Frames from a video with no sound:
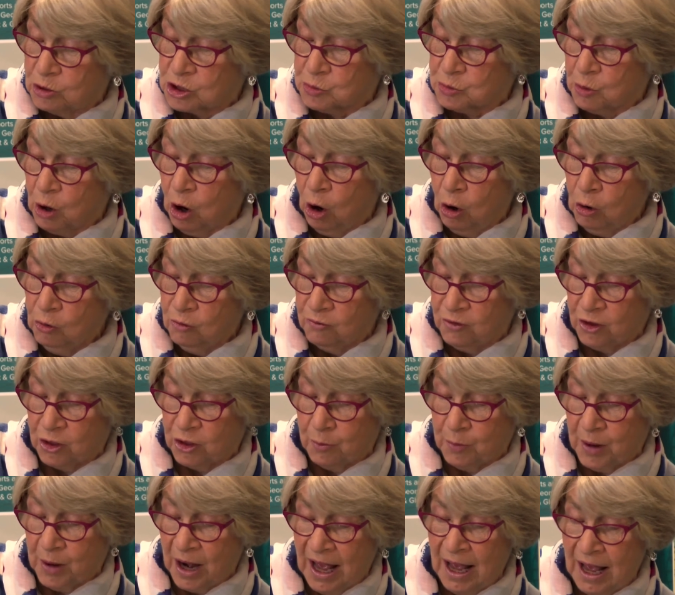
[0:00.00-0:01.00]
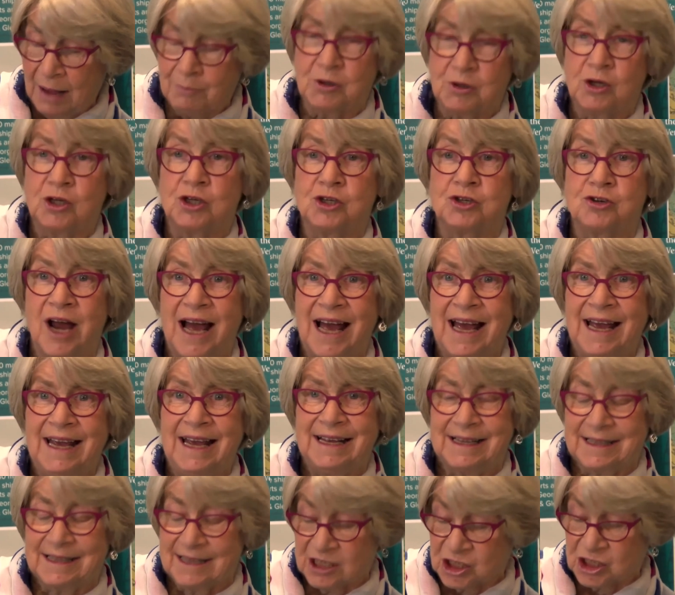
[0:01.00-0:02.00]
were hung over the pram, could dry
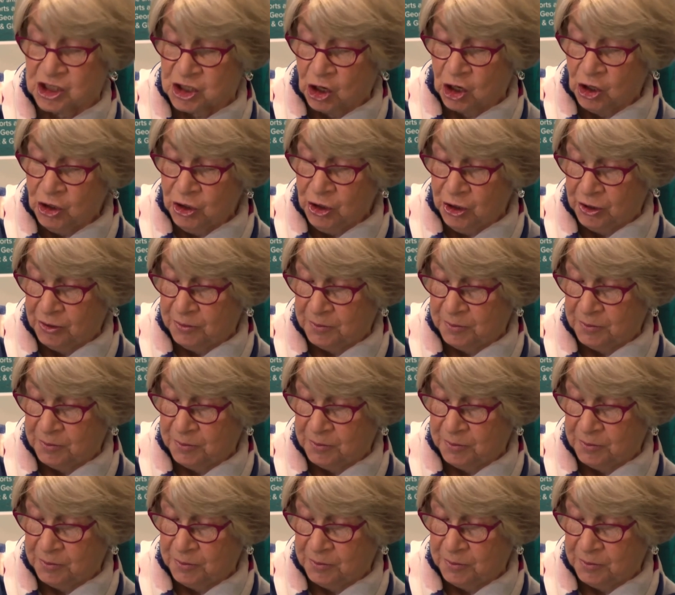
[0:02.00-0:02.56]
in the sun.